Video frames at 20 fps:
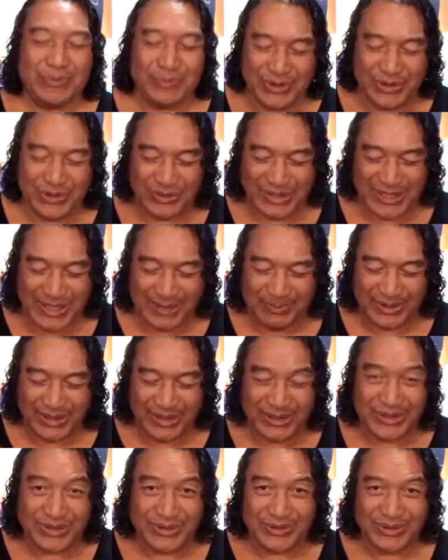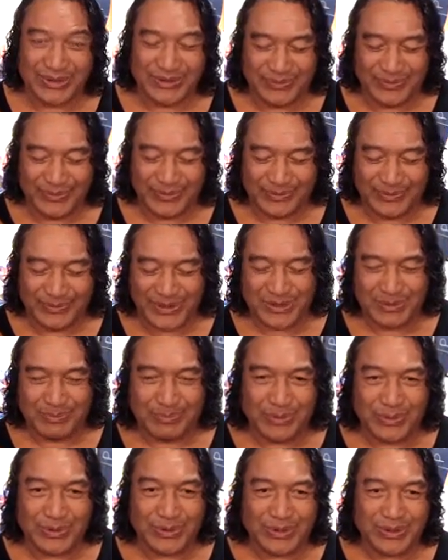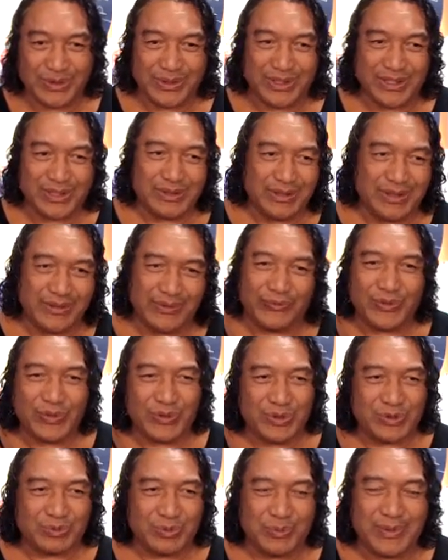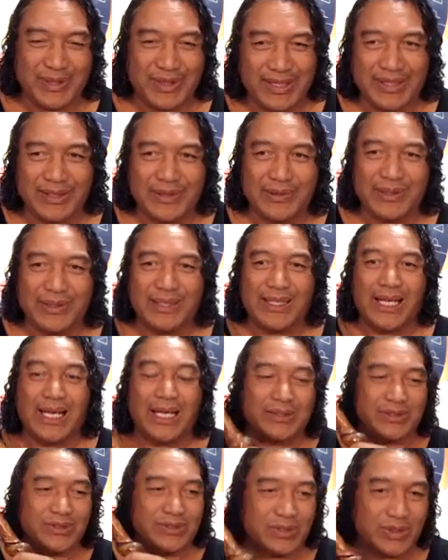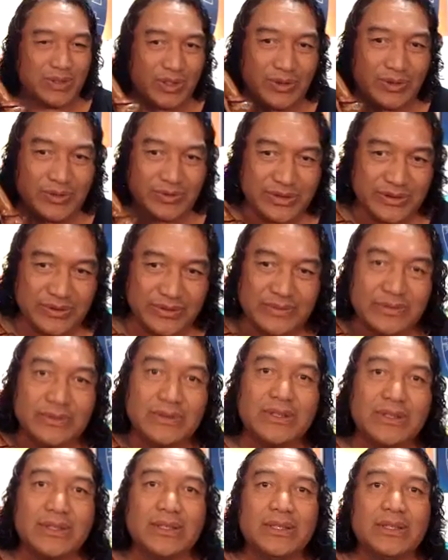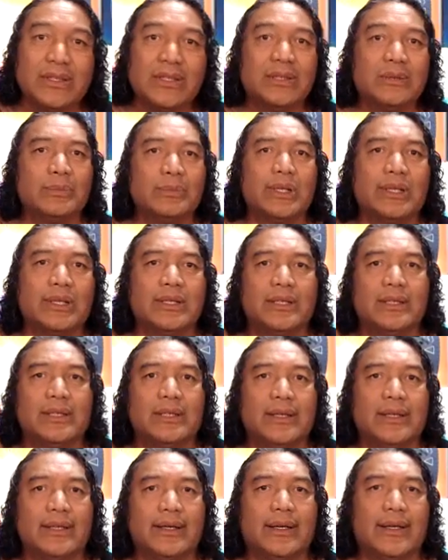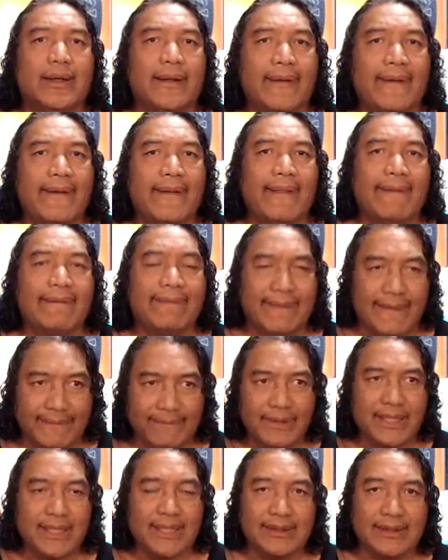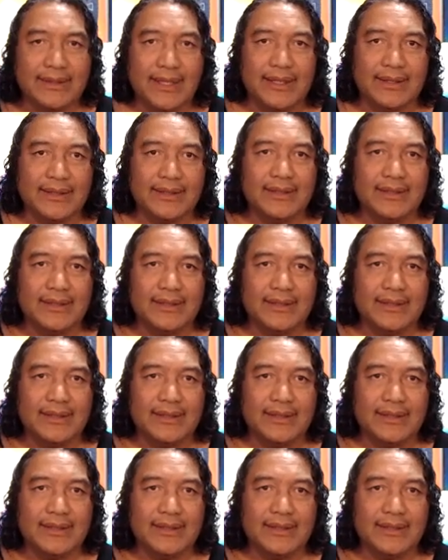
what you're stepping into, and we support you in this. Of course, we'll be there in the darkness to hold you, brother. Don't forget that.